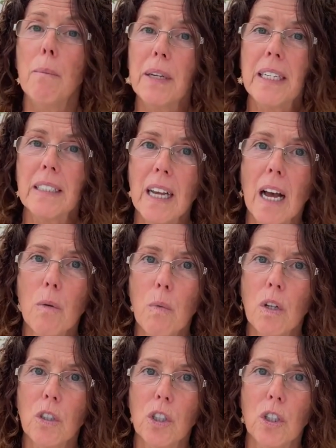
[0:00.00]
because I
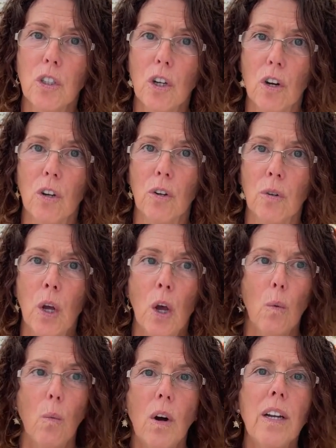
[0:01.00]
want to know
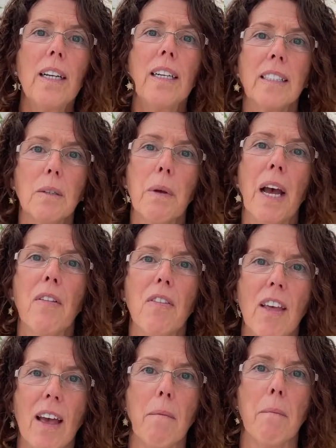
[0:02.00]
what it is about
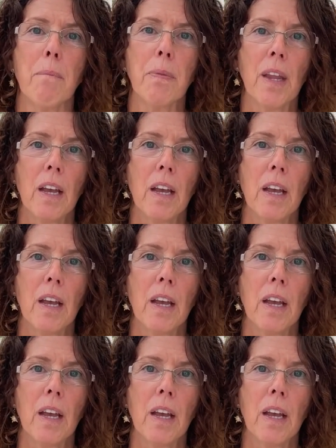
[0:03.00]
them